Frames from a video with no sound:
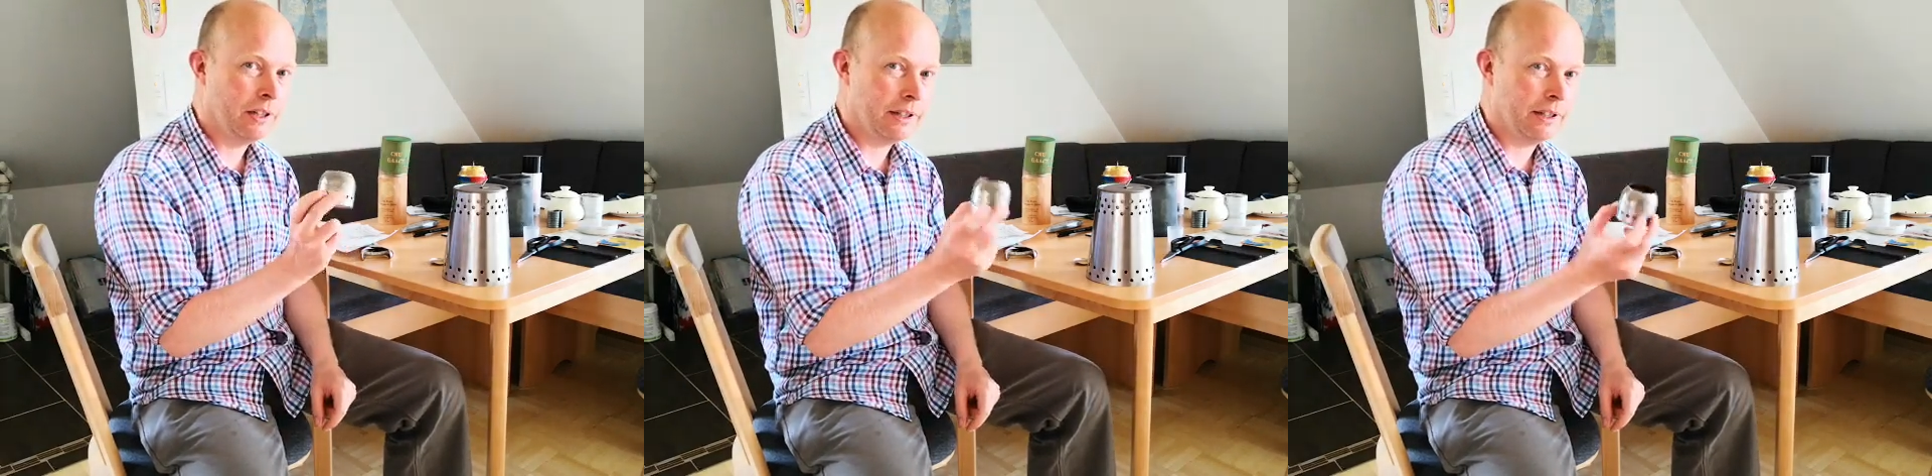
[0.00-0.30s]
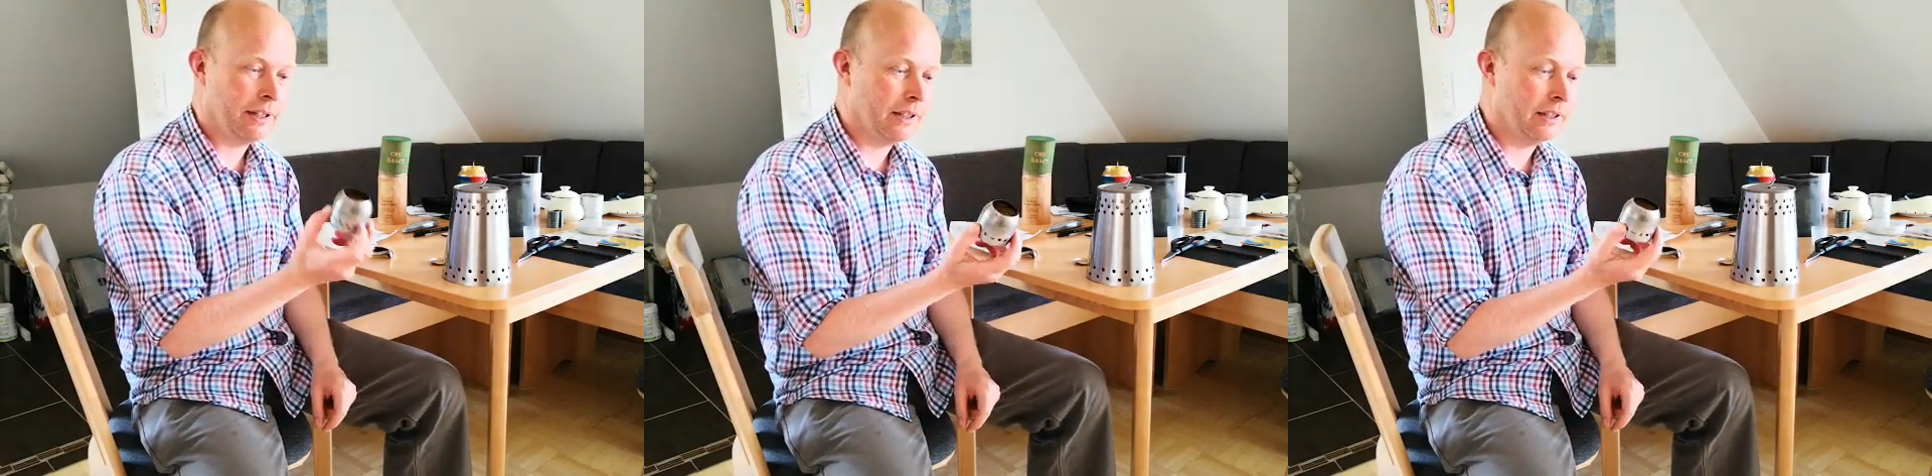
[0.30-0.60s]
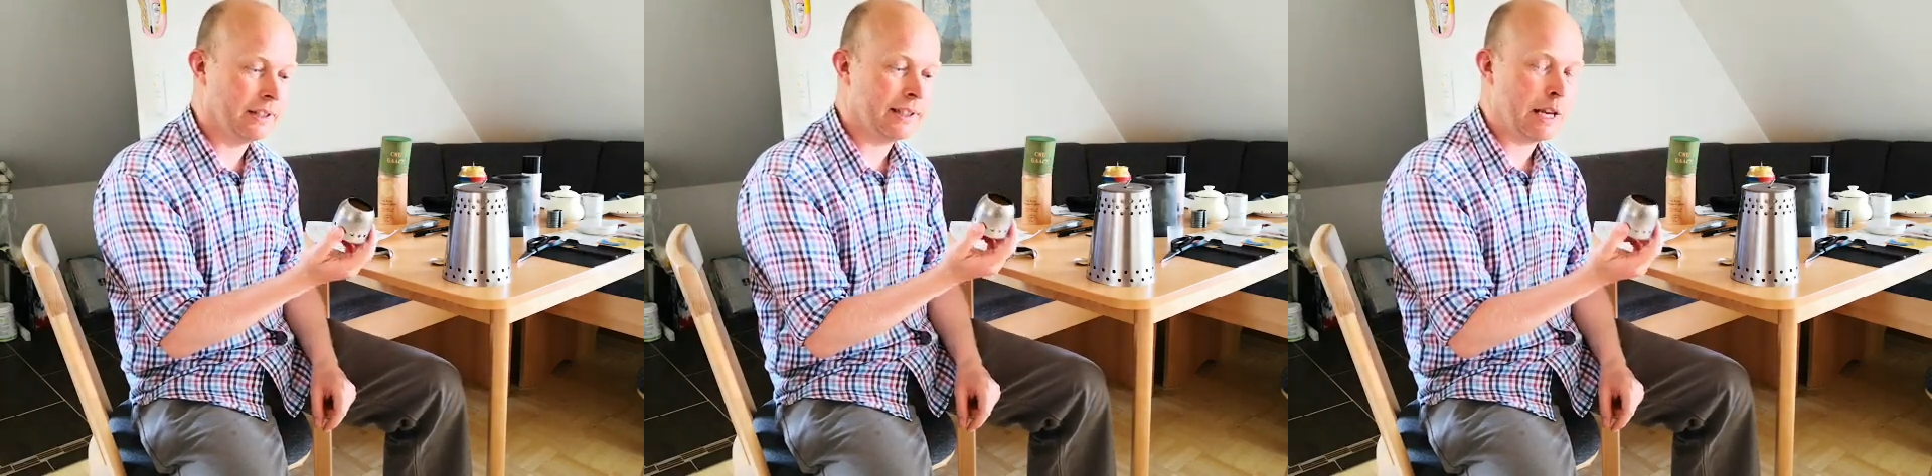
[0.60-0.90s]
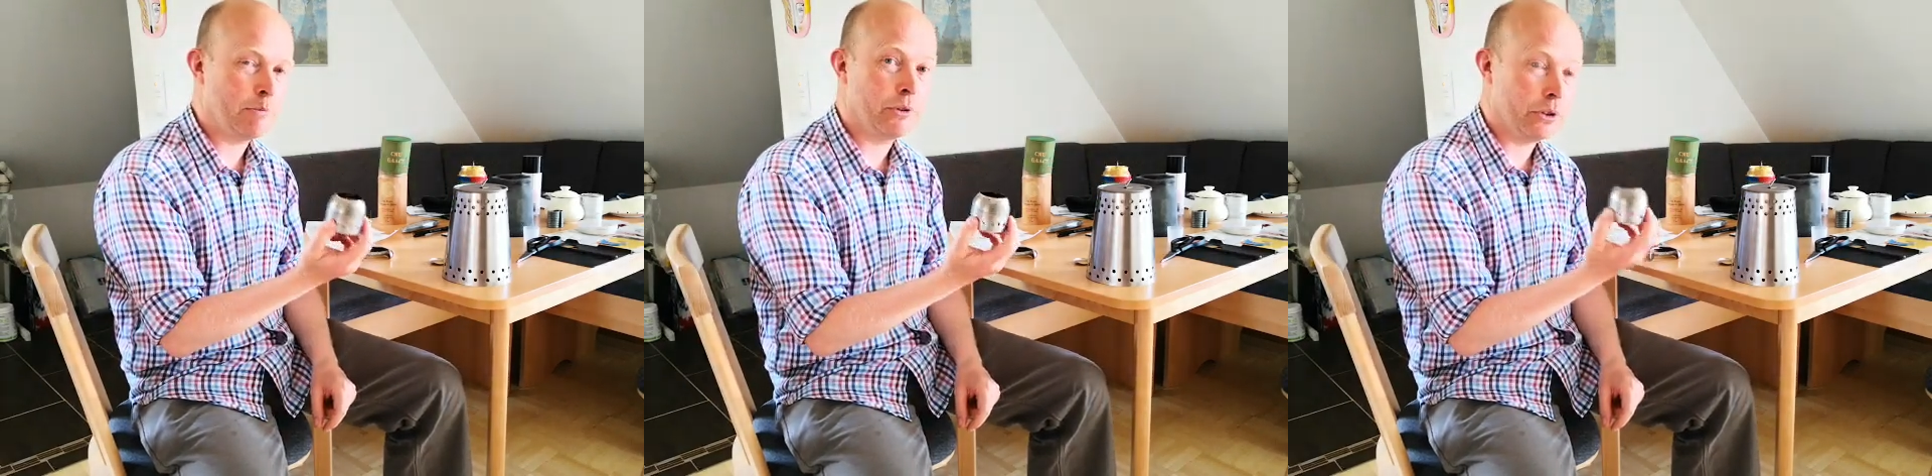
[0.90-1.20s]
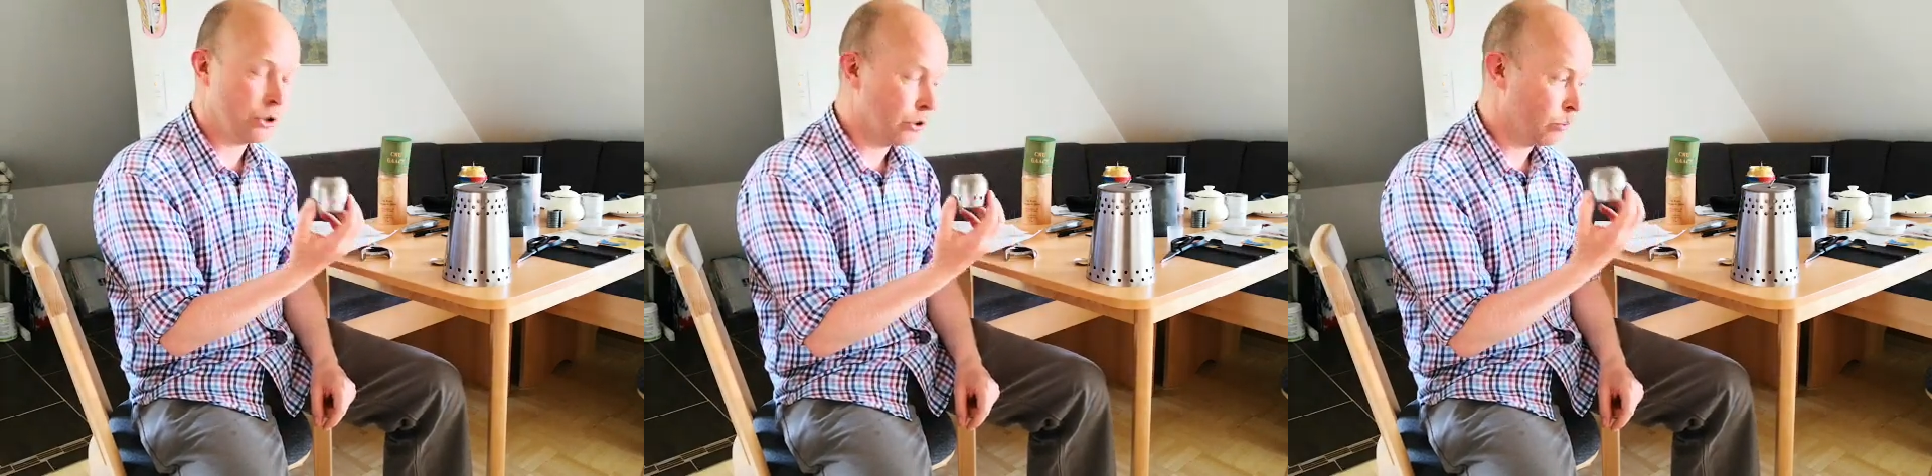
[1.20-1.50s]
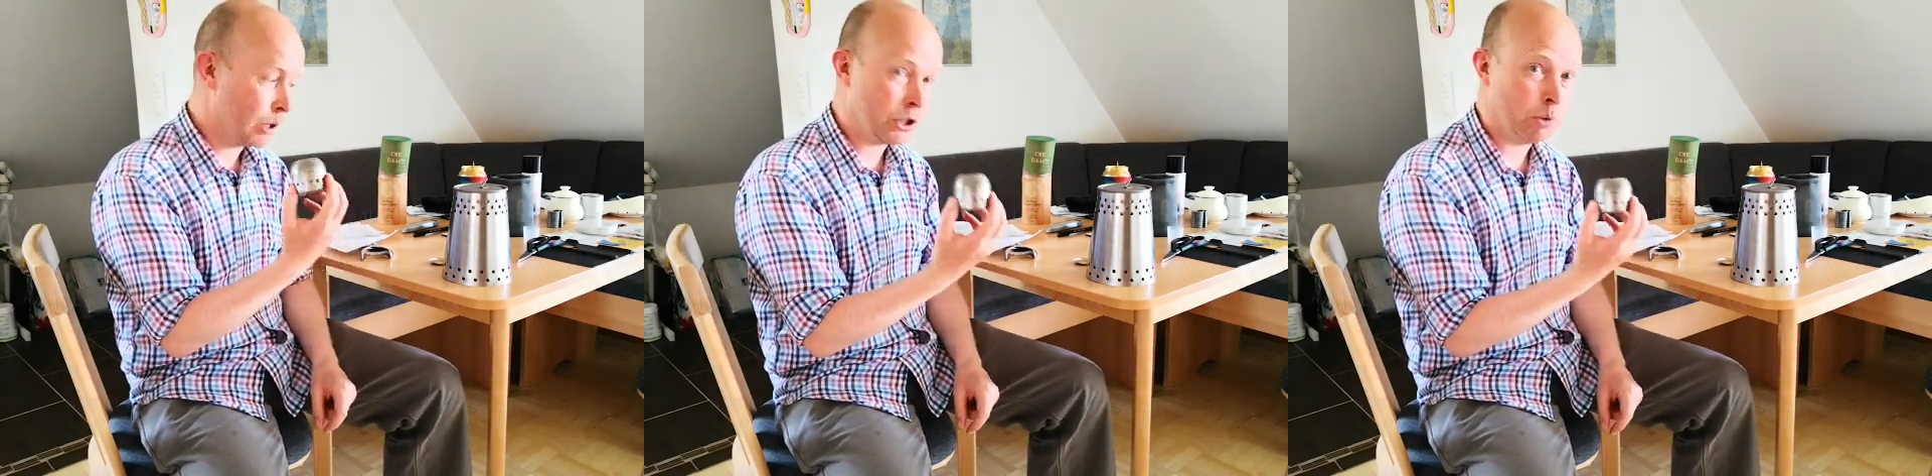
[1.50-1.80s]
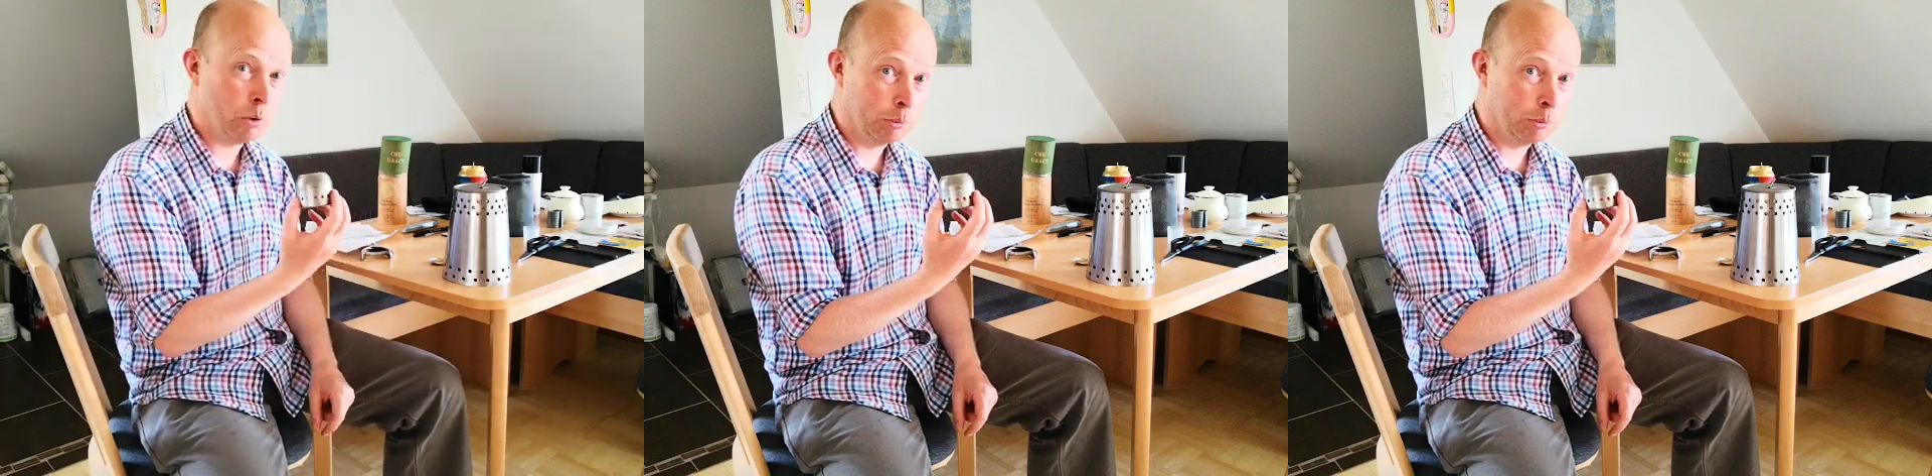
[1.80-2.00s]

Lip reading: Yeah, and the temperature at which it will